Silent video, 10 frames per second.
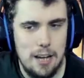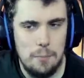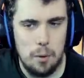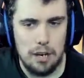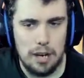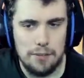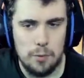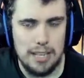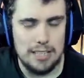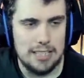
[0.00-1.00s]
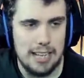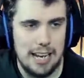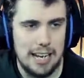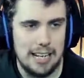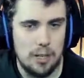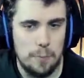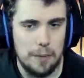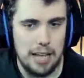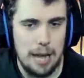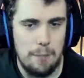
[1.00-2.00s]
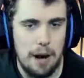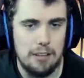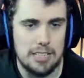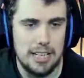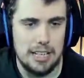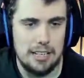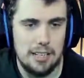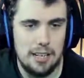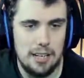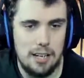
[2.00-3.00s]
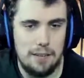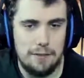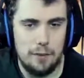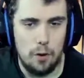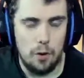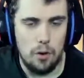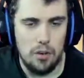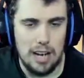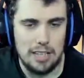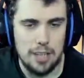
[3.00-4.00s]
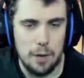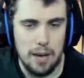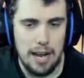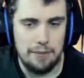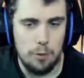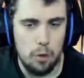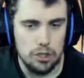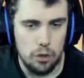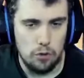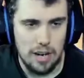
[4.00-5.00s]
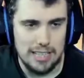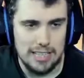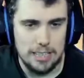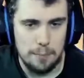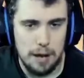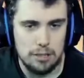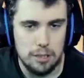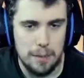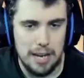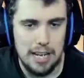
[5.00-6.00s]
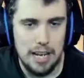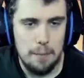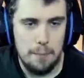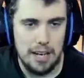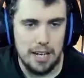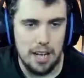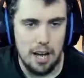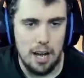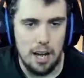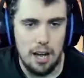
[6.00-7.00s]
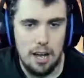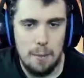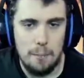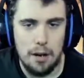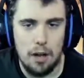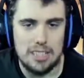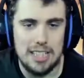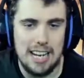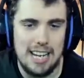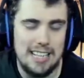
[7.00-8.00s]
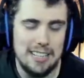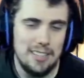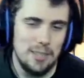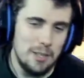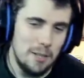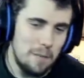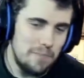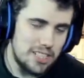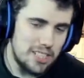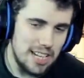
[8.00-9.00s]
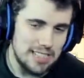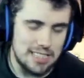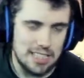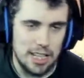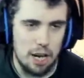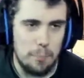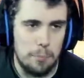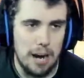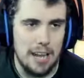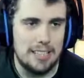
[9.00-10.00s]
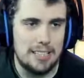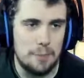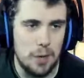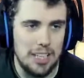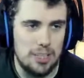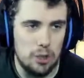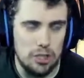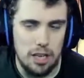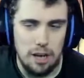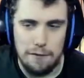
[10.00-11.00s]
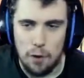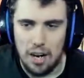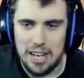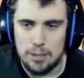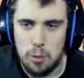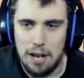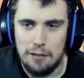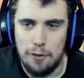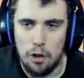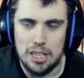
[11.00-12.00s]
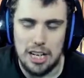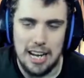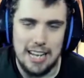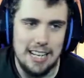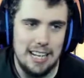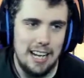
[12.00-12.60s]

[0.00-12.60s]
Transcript: but we'll have to wait and see. And it could be getting embarrassing for Lazio here if it wasn't already. It's about to be. Benacer, Belotti, his chance to secure a brace, but it doesn't fall his way, unfortunately.